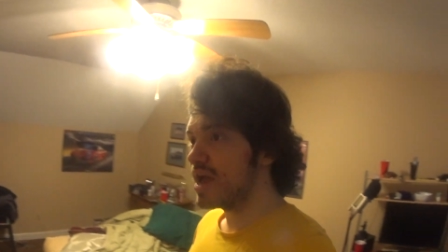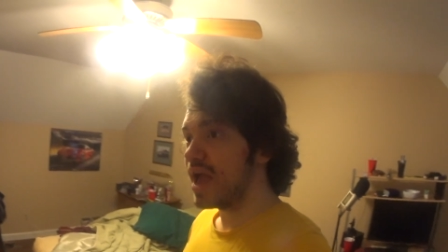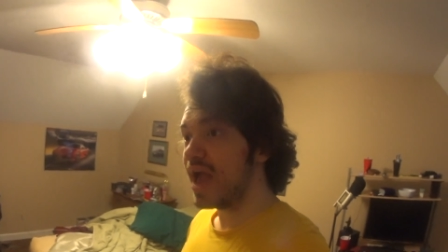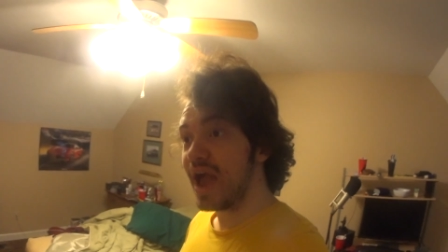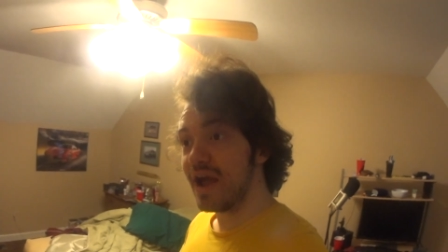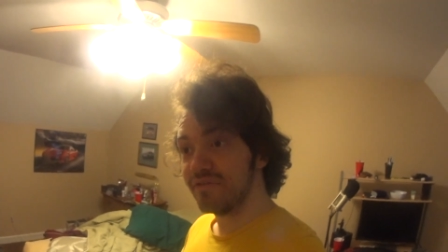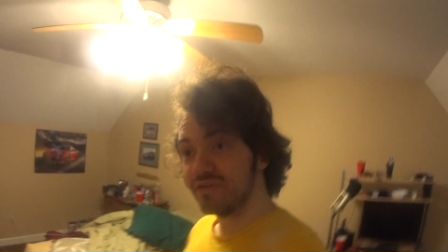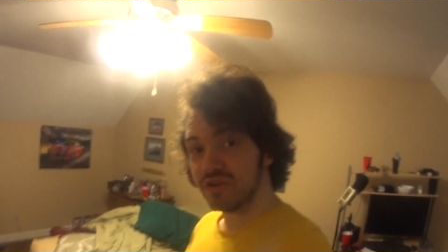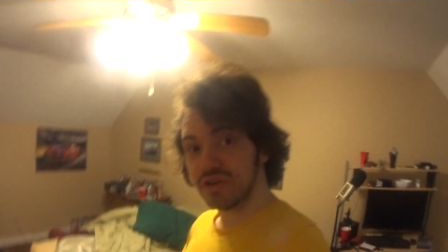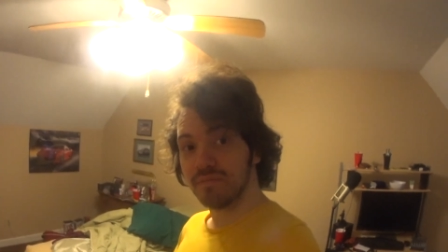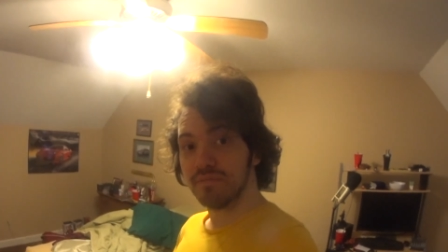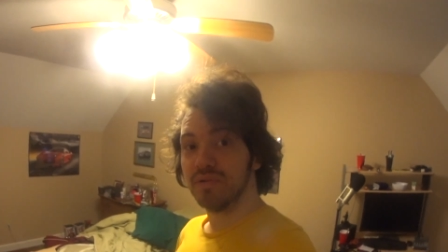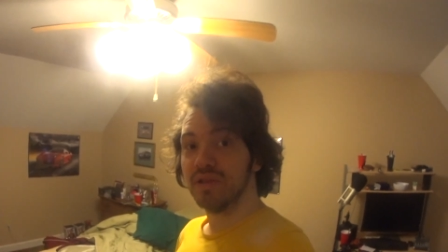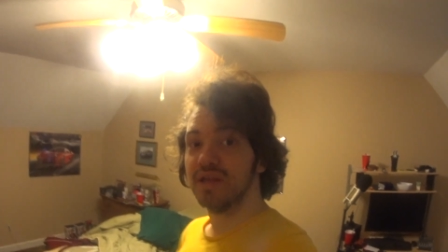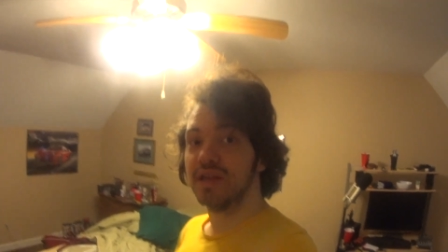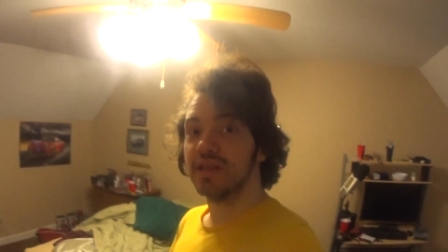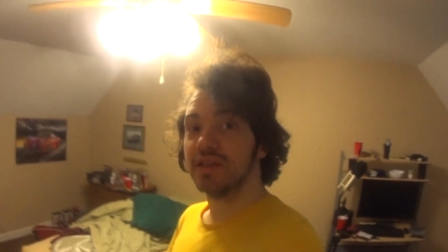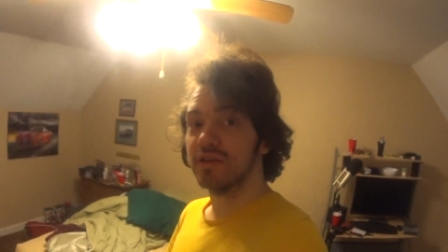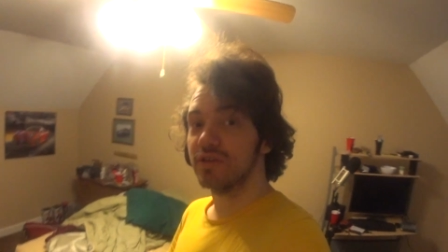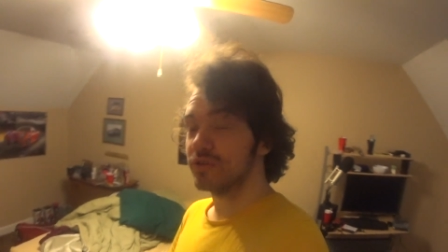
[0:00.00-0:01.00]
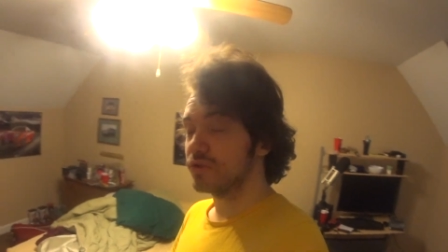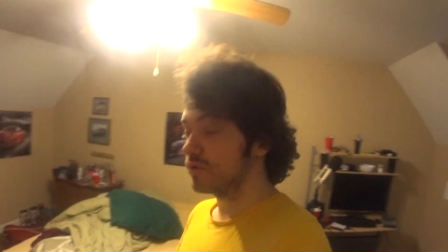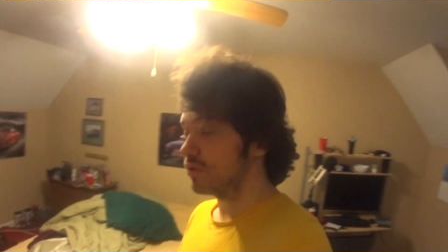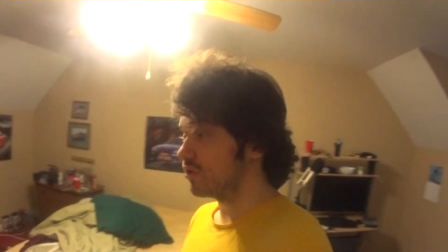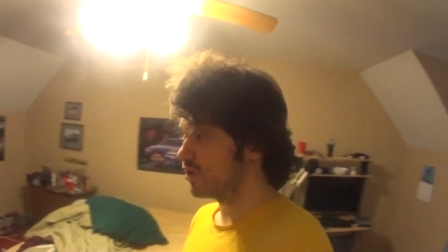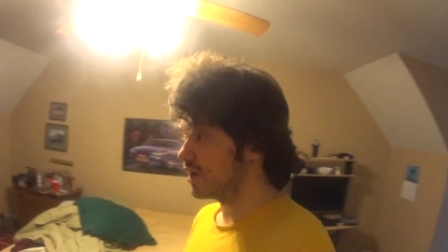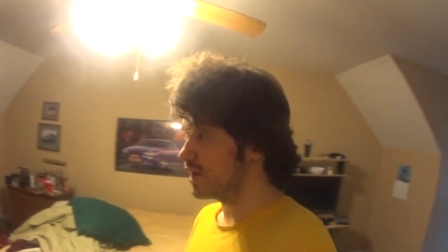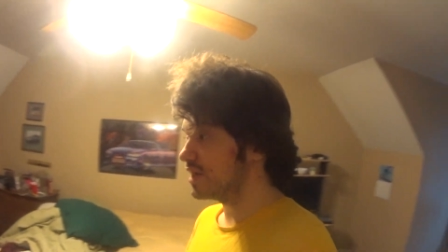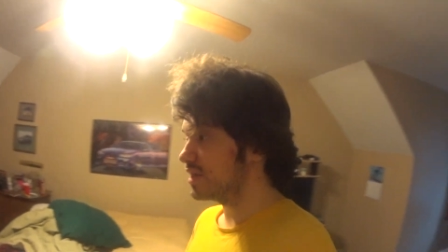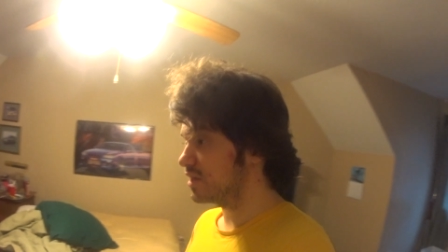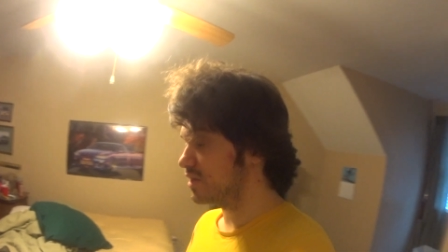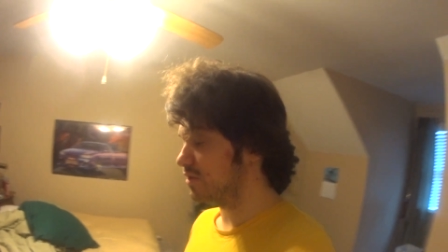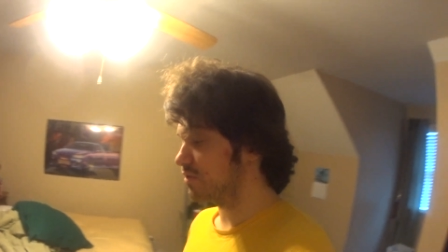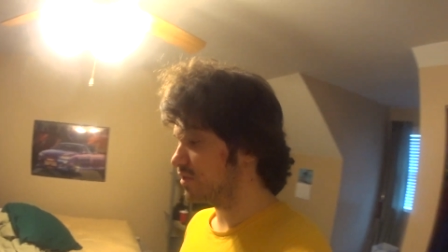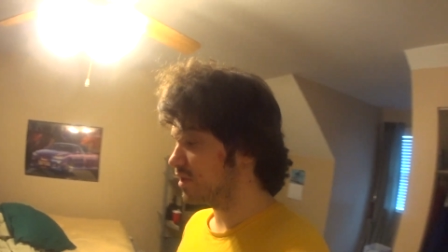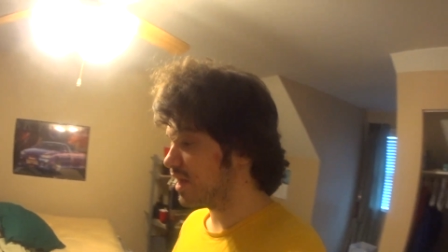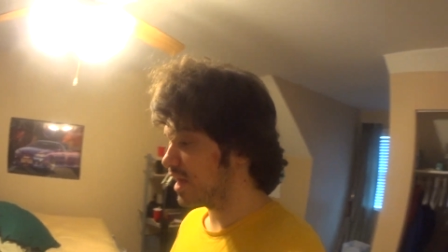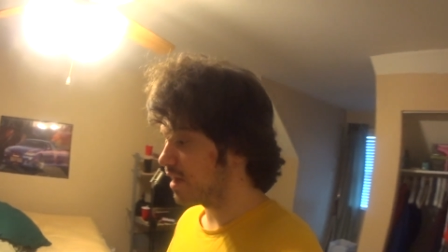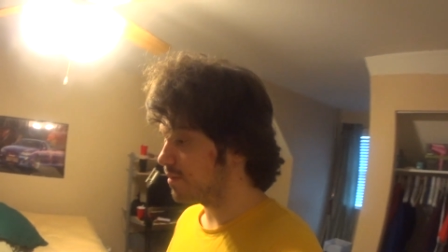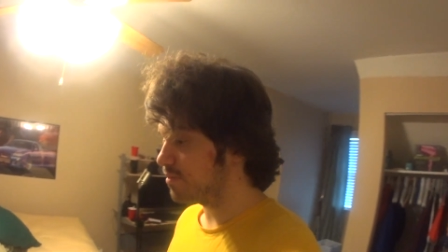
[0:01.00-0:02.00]
after completing the story, you know,
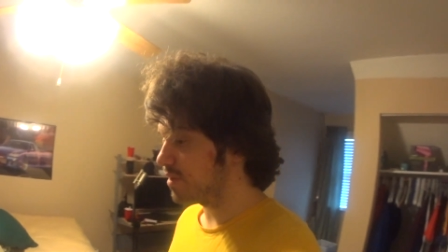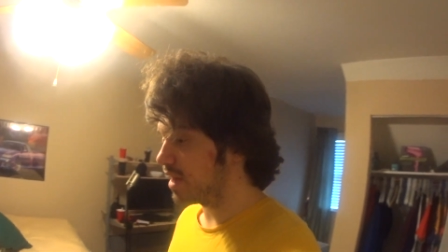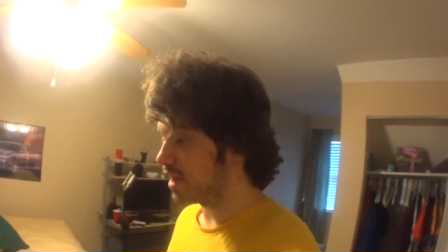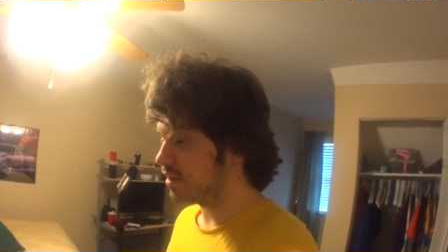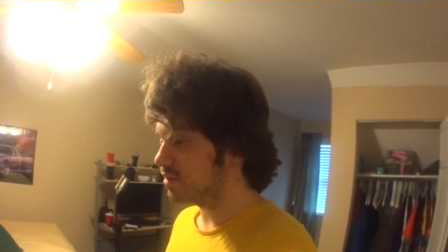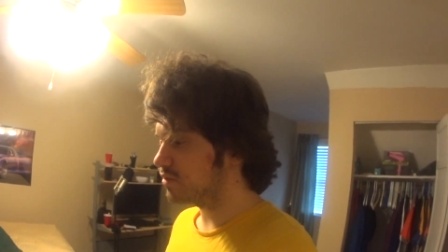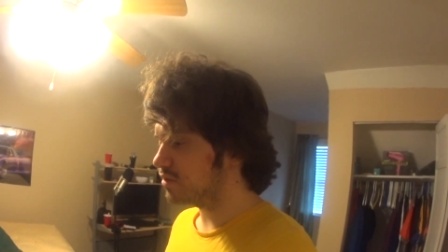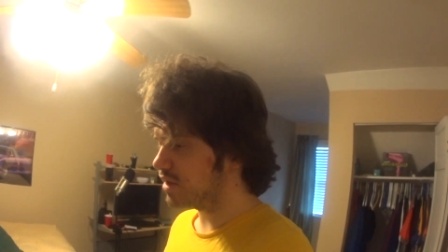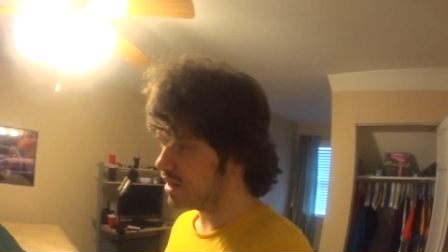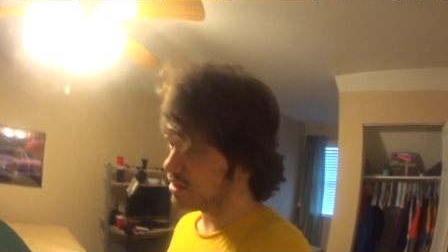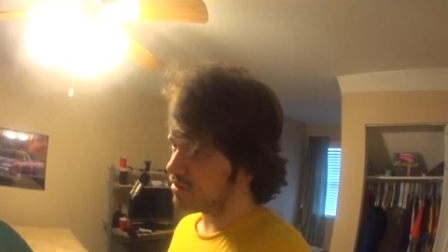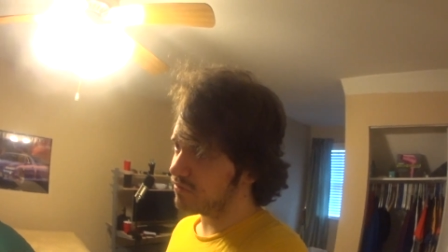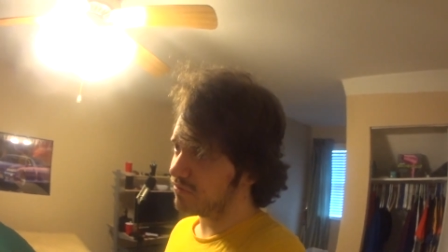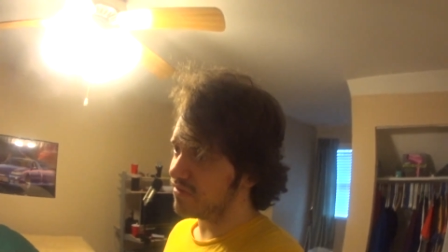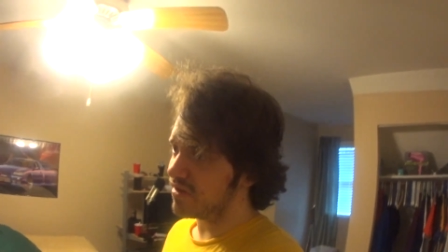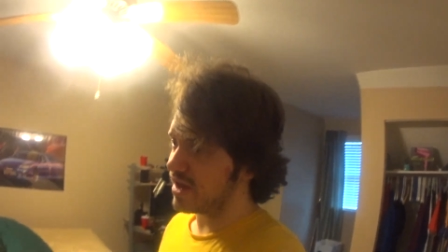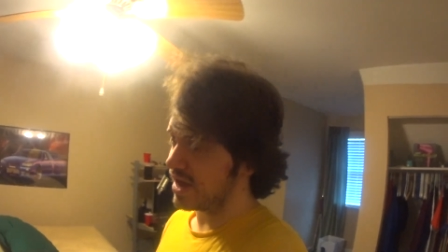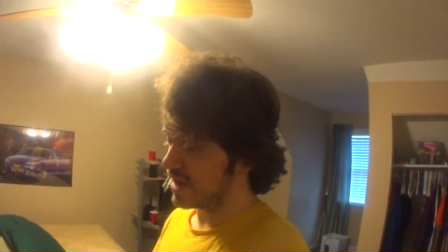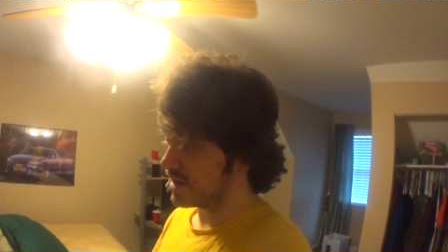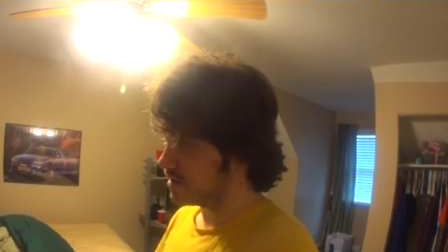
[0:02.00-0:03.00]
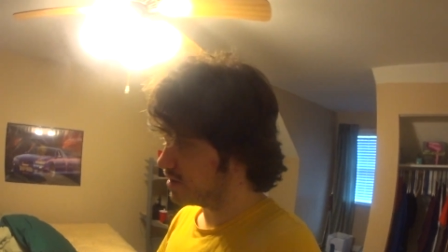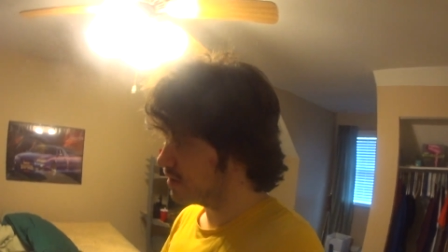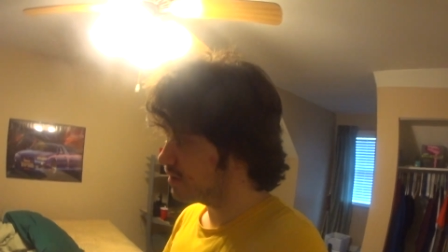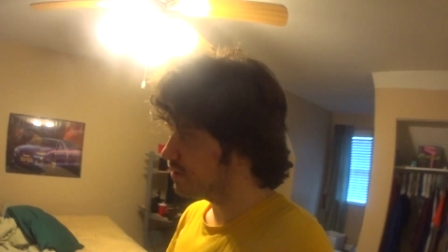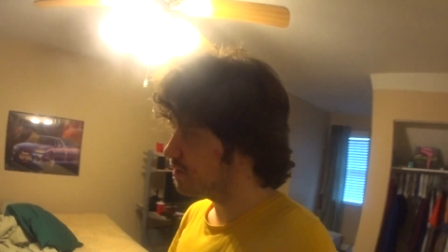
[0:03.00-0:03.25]
the campaign. So that's fine.